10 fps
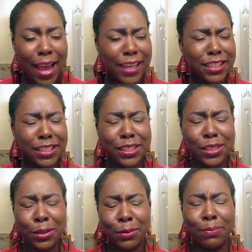I just
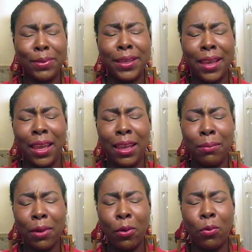
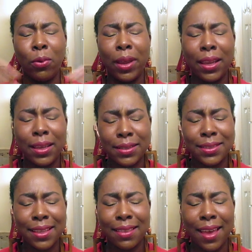became
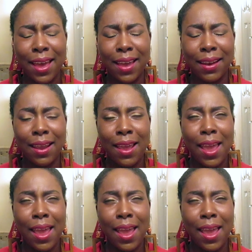awakened to that.